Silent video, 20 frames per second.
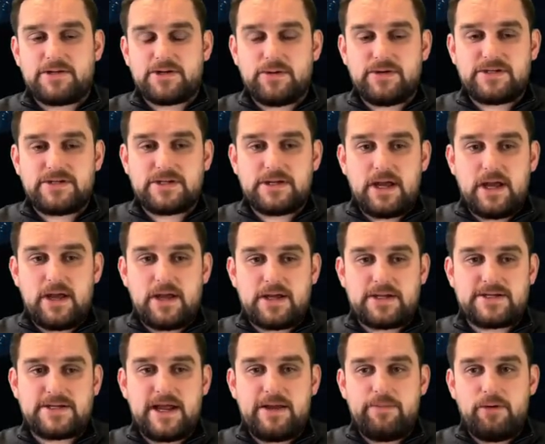So it's
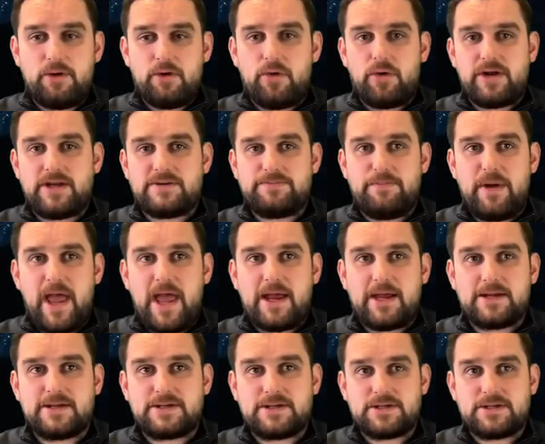stable coin is
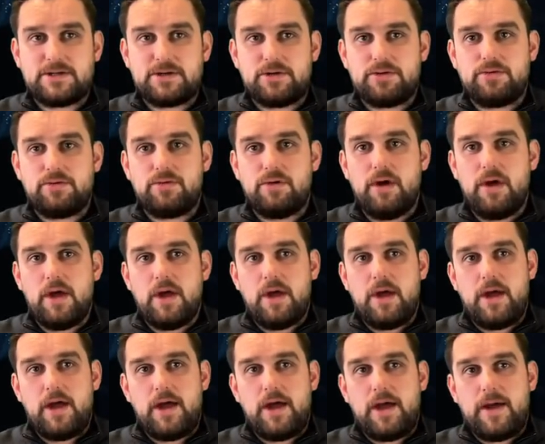pegged to
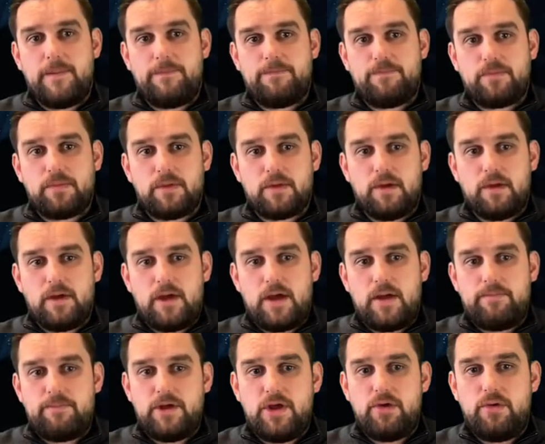
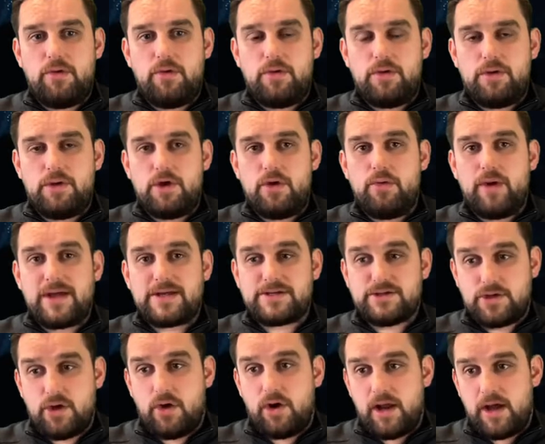US
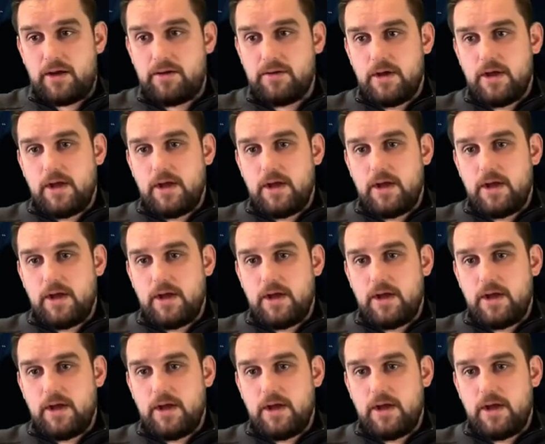dollar,